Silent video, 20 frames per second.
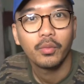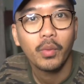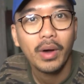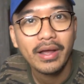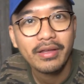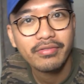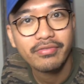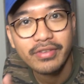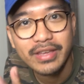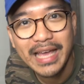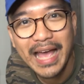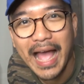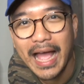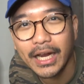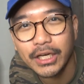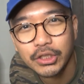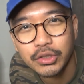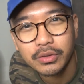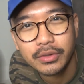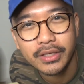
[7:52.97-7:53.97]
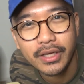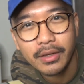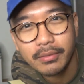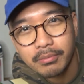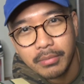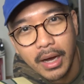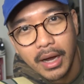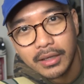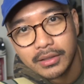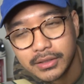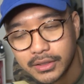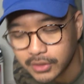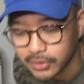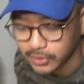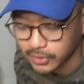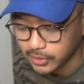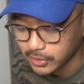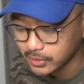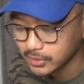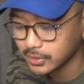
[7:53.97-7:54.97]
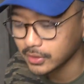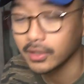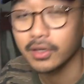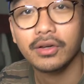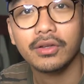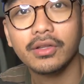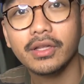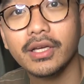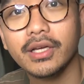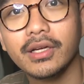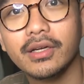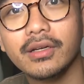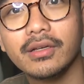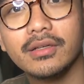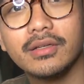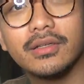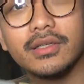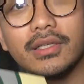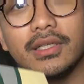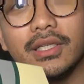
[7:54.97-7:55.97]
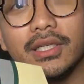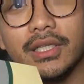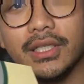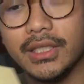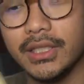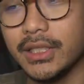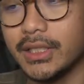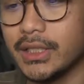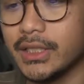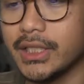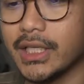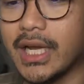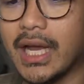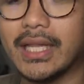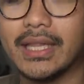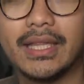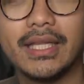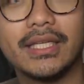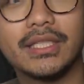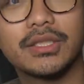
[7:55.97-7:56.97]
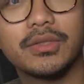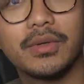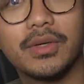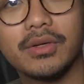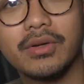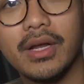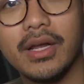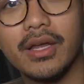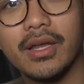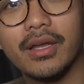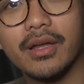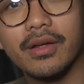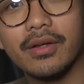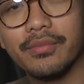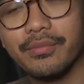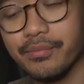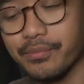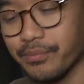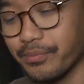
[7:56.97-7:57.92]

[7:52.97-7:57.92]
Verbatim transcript: Wifey actually unboxed hers earlier. She got this one right here.